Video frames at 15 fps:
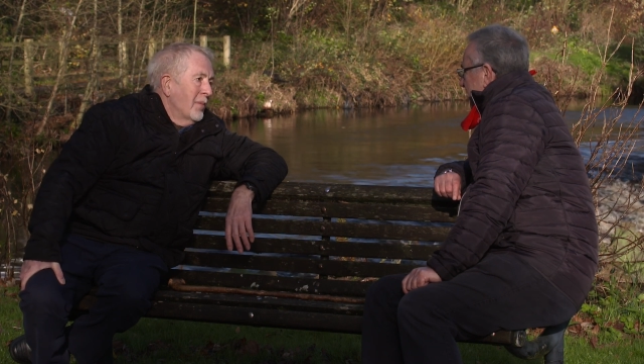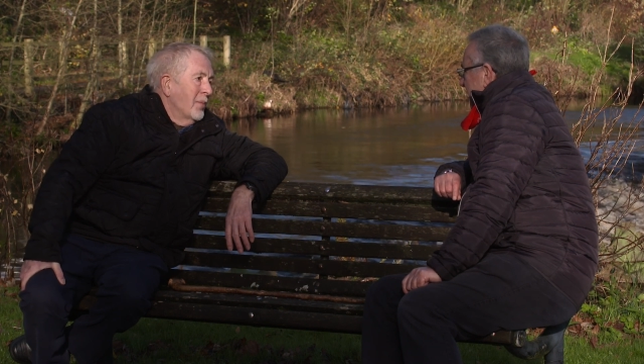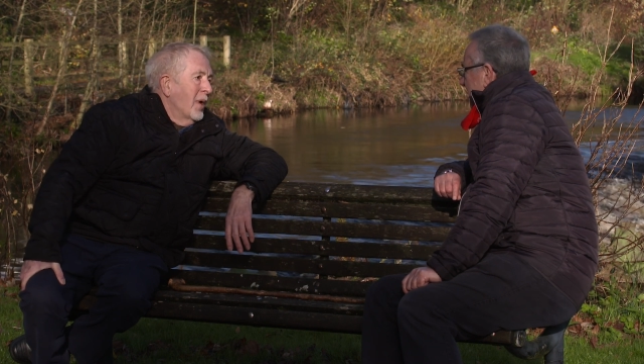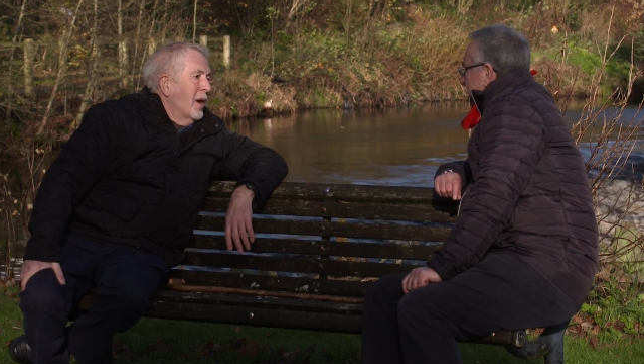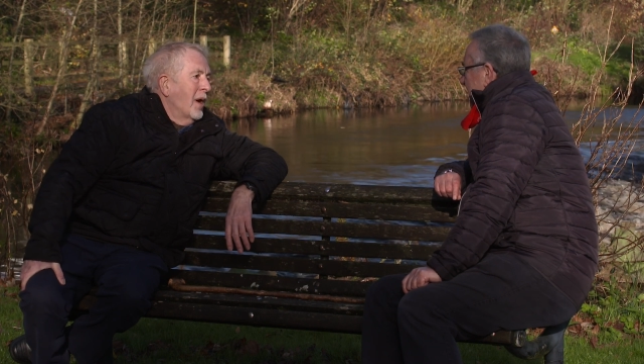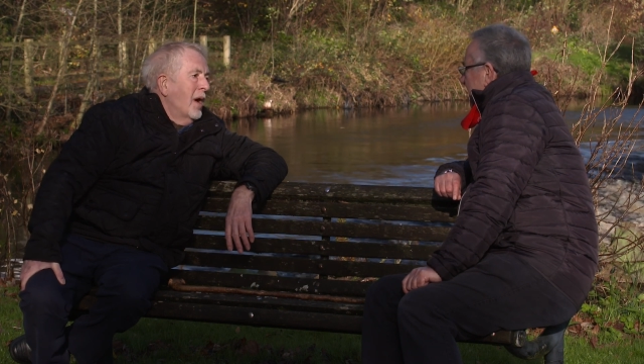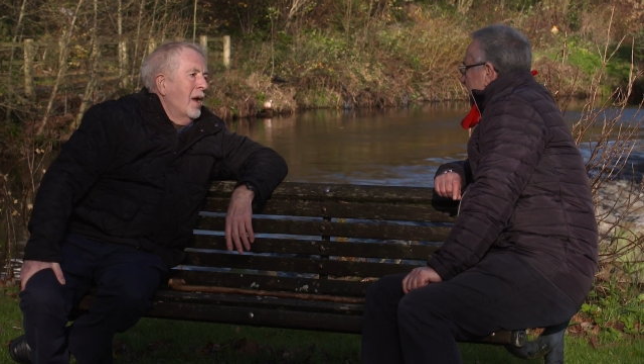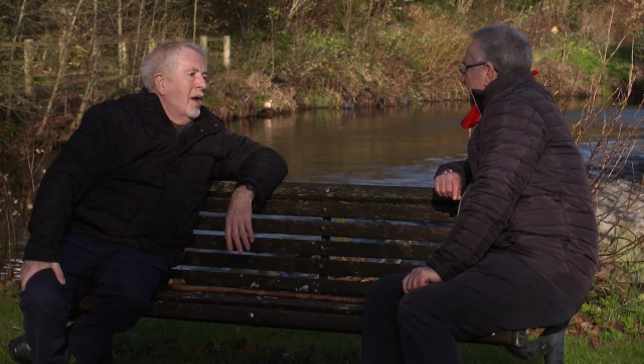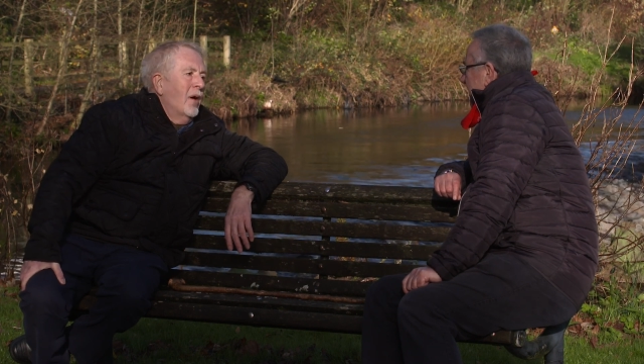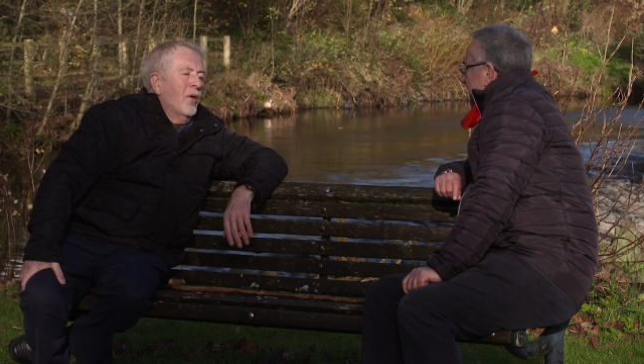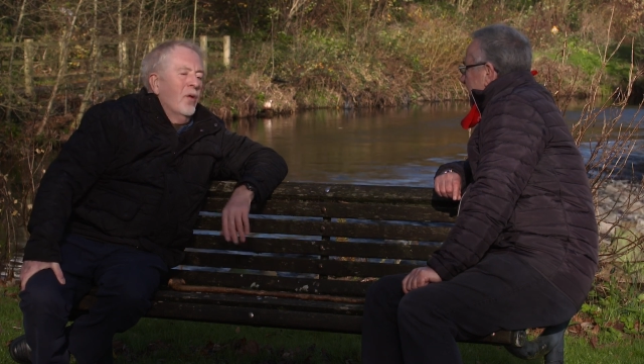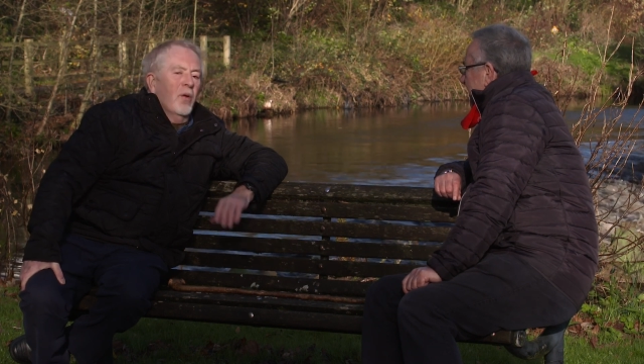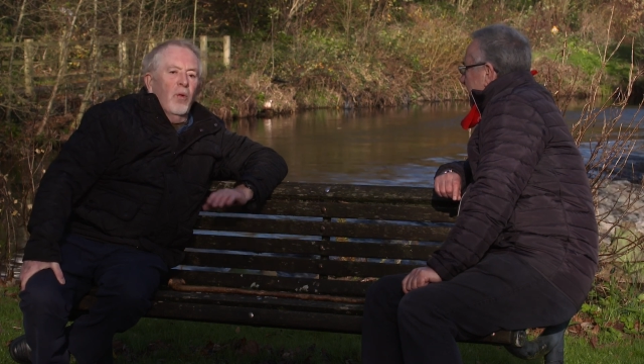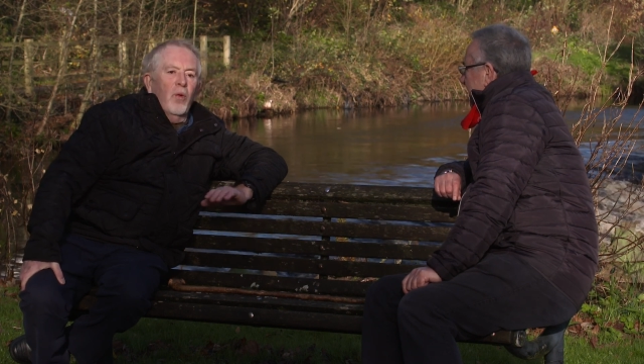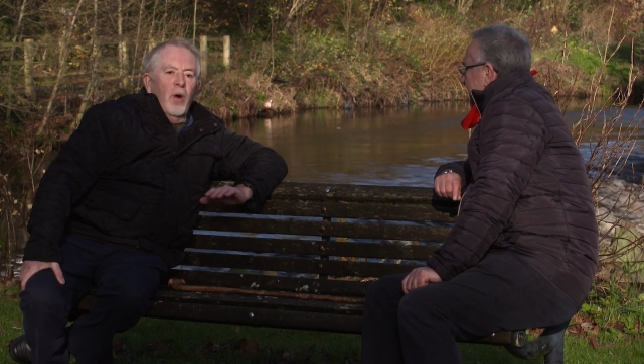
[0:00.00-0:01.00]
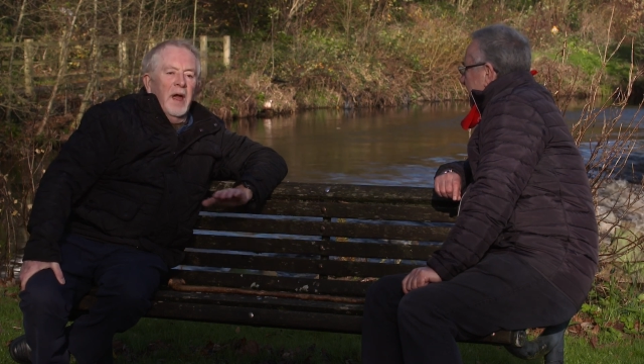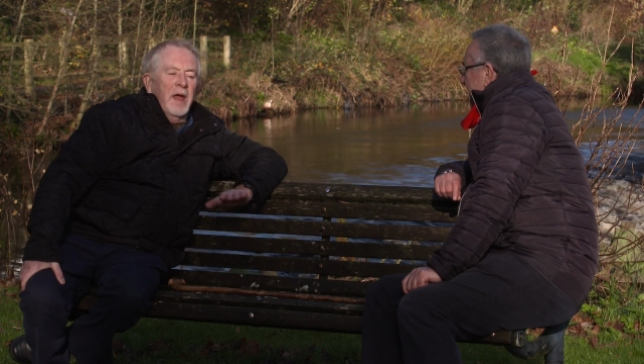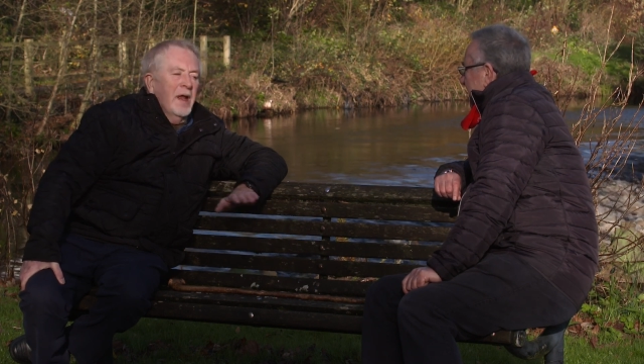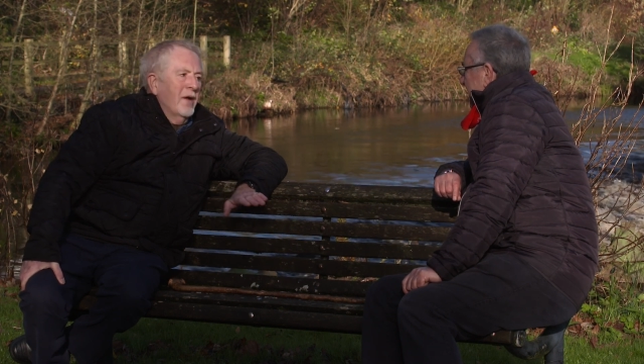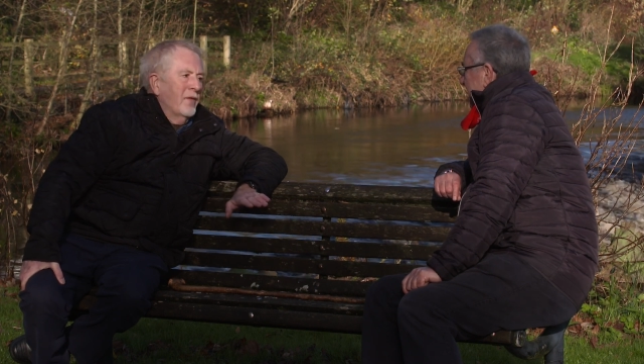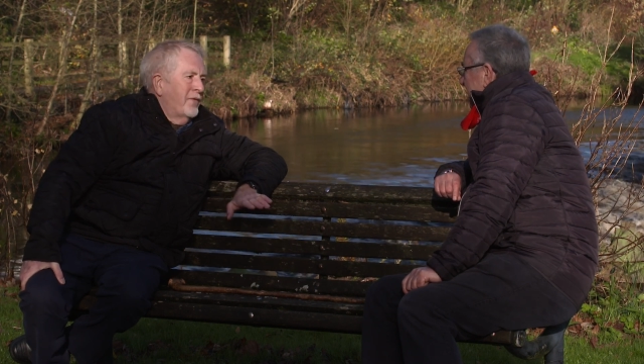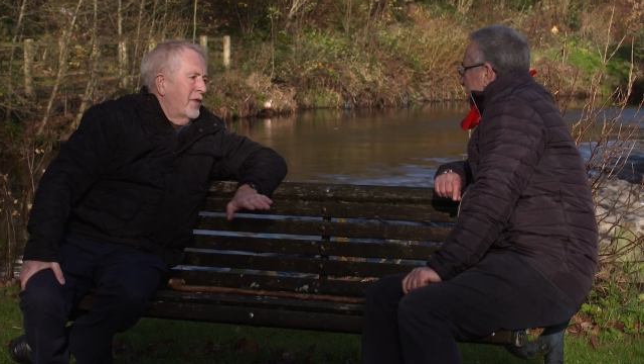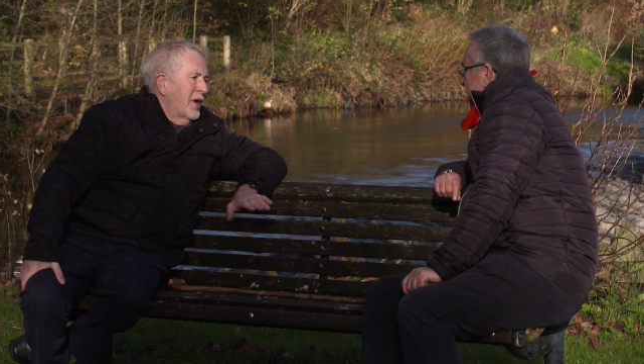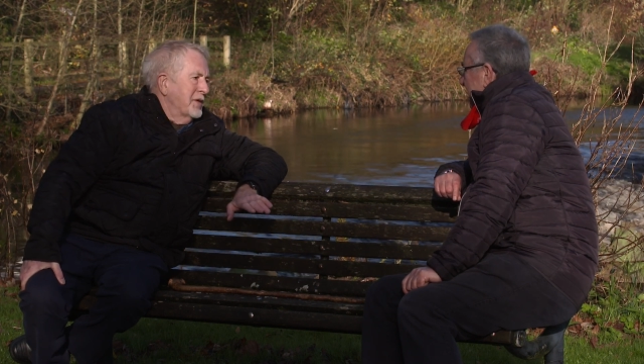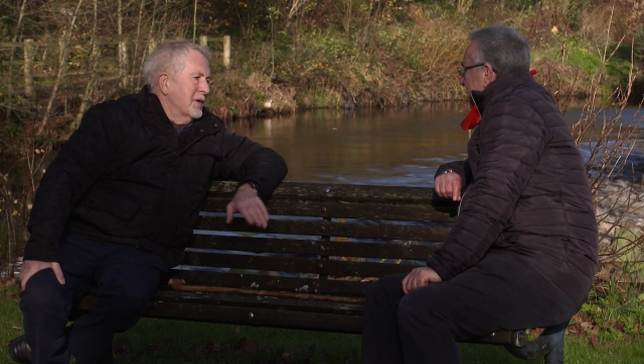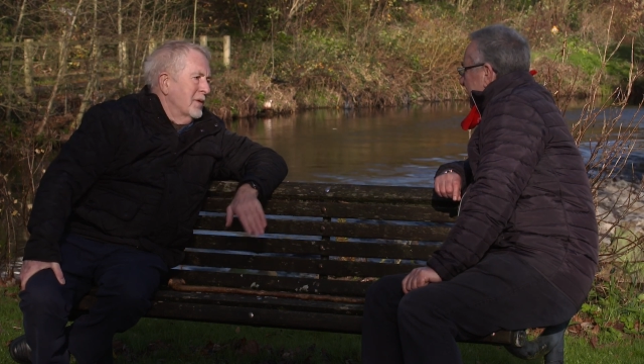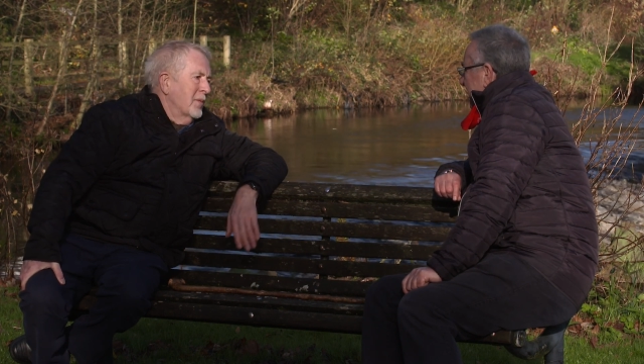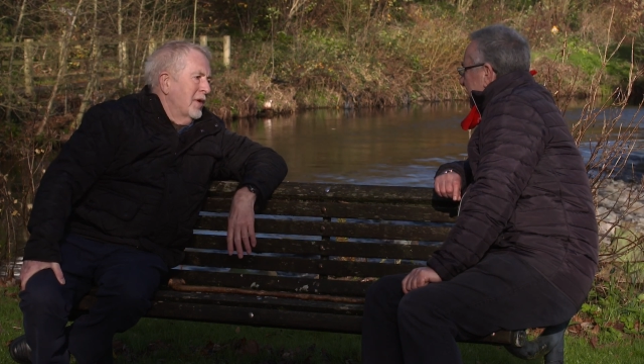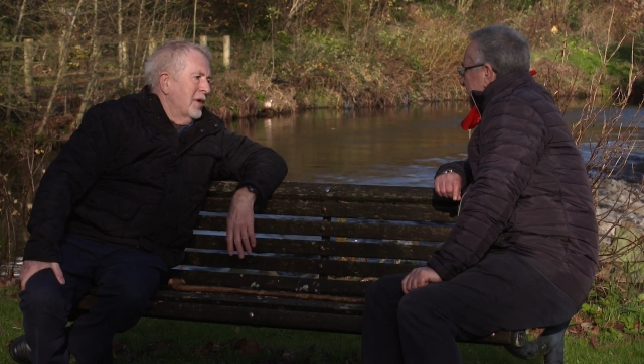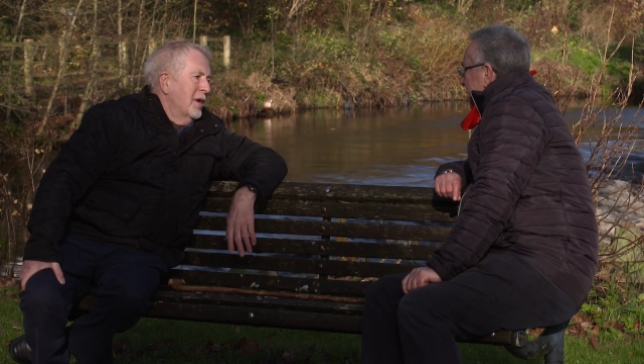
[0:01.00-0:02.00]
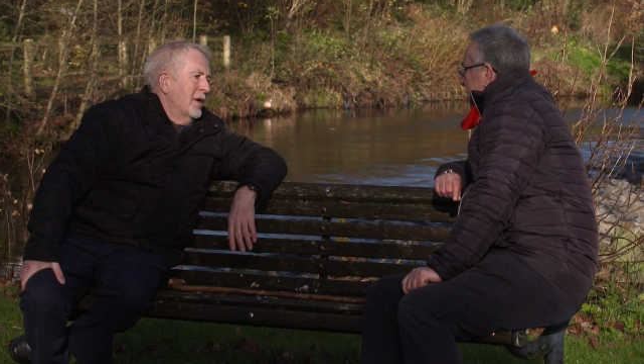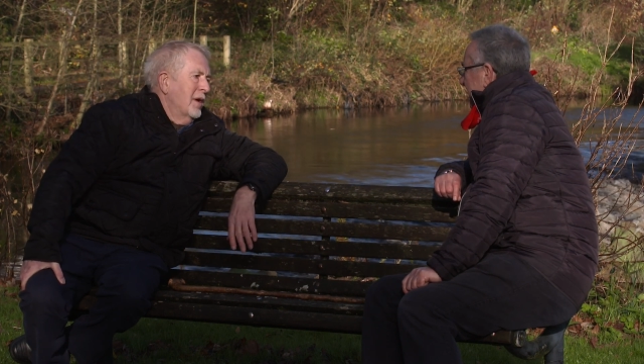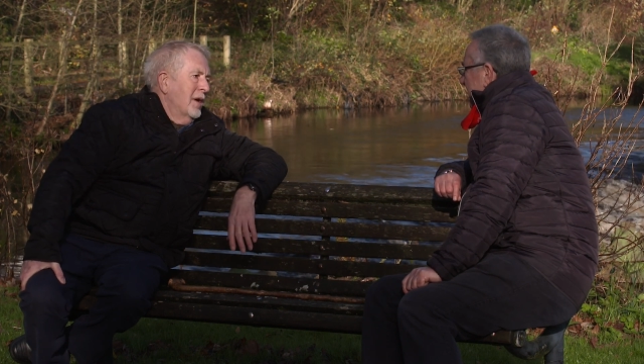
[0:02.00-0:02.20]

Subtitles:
But a wild fisherman.